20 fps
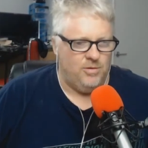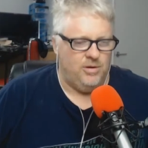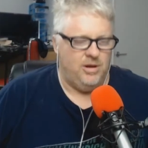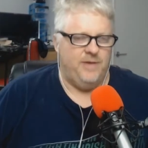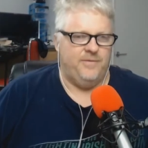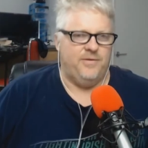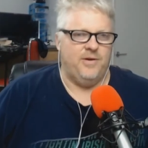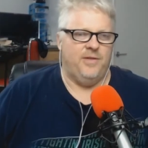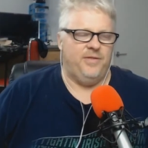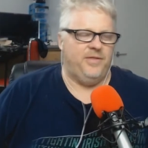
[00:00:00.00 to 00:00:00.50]
Well,
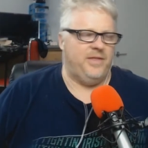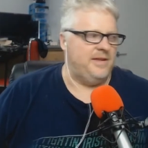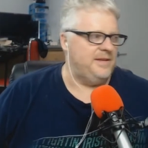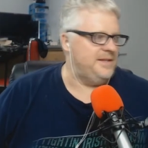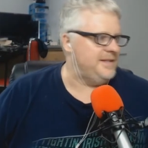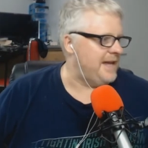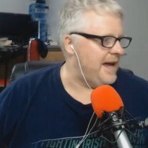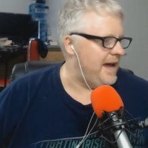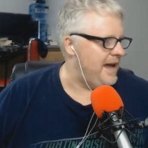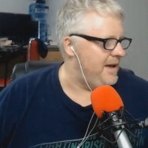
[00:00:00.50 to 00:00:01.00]
I've got the
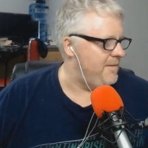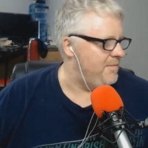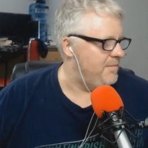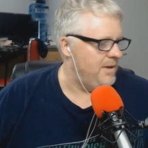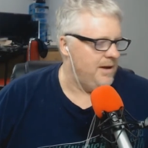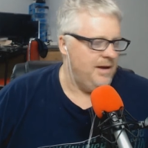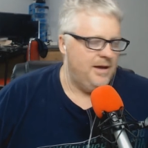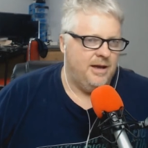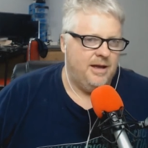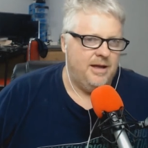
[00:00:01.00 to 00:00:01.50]

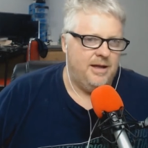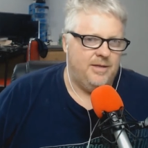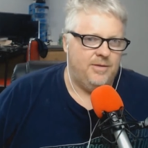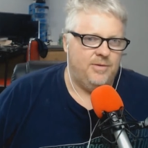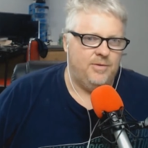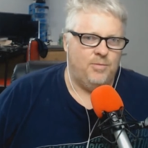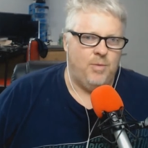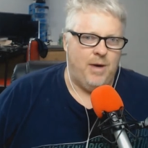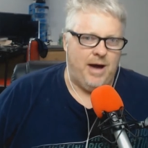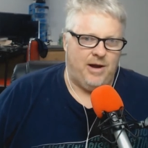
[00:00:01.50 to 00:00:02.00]
same
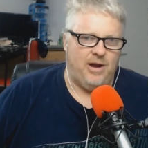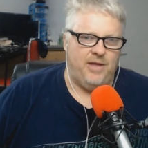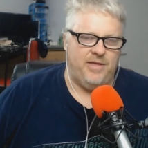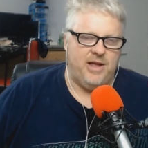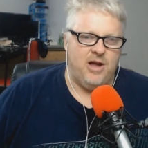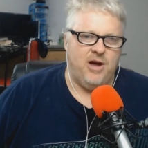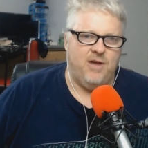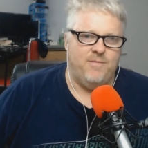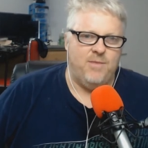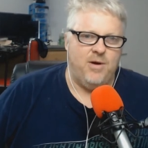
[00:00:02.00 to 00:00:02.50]
one. I
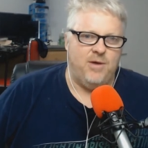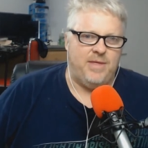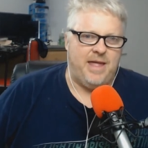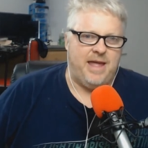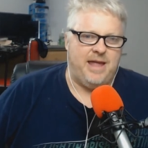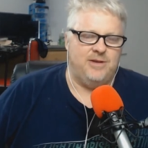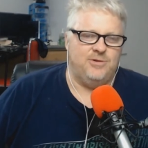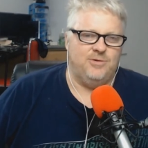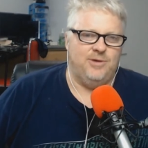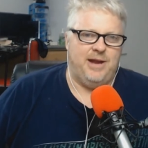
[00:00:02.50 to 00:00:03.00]
think I'm on the
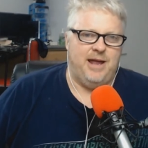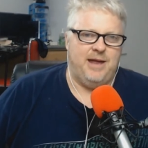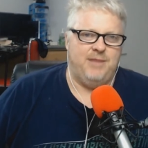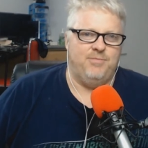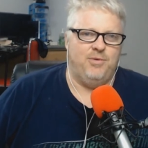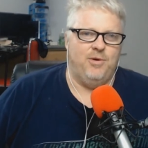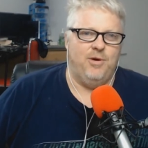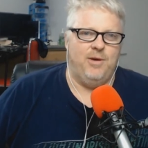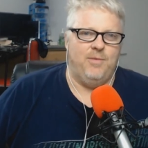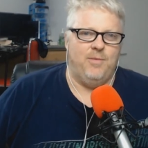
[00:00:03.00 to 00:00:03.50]
Android
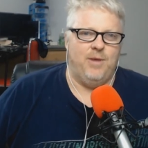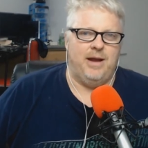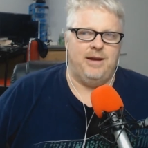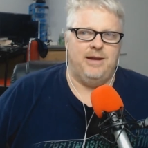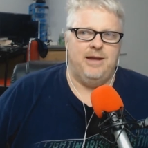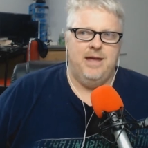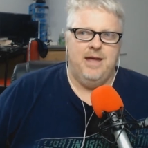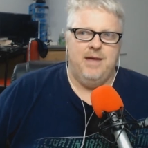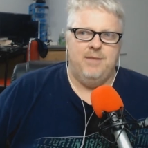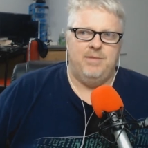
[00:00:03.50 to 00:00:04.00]

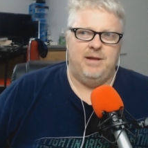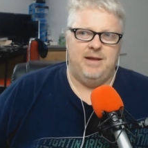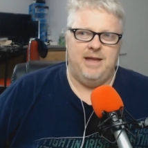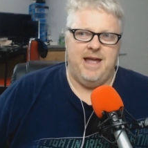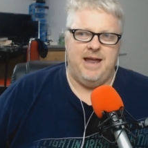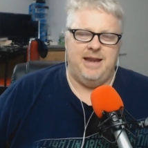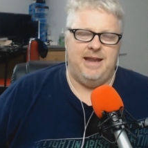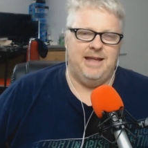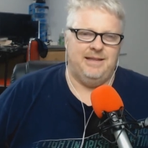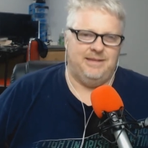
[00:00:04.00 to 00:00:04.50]
8.1, but
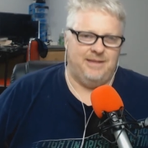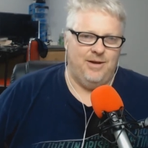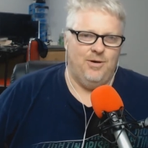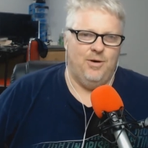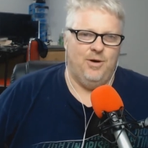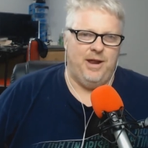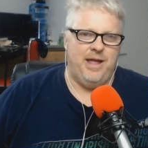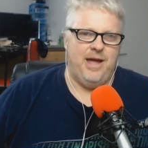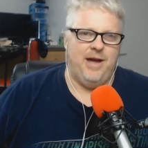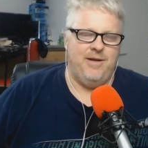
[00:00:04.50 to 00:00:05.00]
yeah, to get the
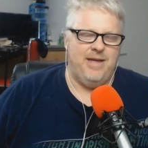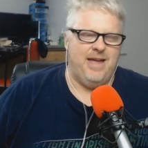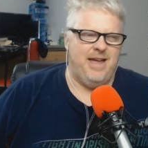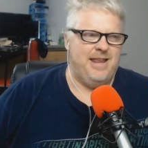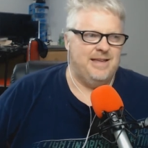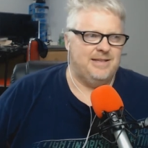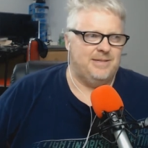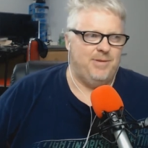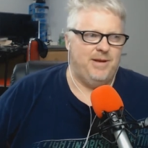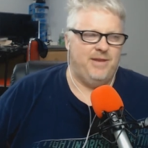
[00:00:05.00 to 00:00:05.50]
audio, yeah,
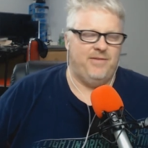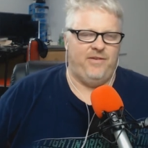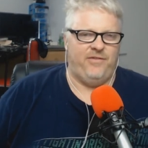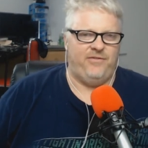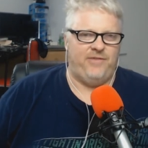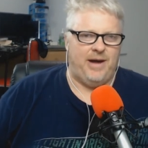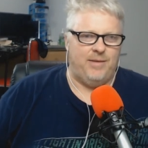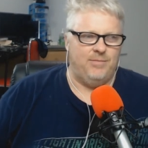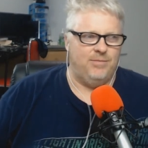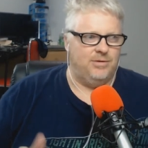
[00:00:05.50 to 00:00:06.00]
it is a bit of a
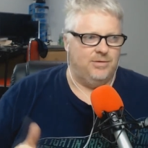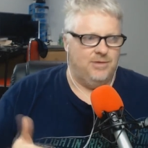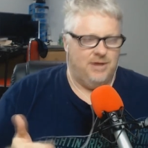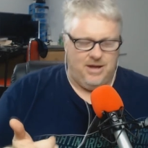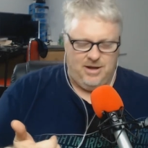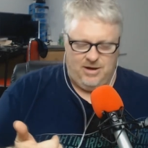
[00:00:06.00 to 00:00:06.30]
fumble.